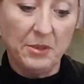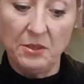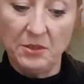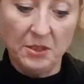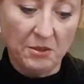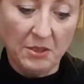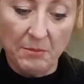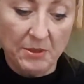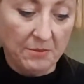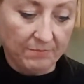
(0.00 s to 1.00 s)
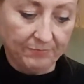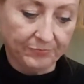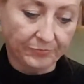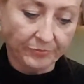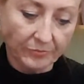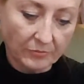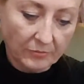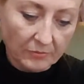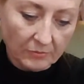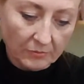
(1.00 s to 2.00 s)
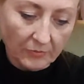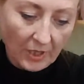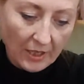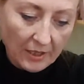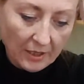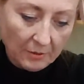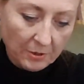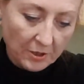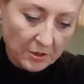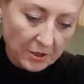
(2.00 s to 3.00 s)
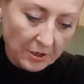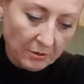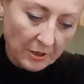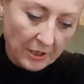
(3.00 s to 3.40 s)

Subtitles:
use the strips. And I'm going to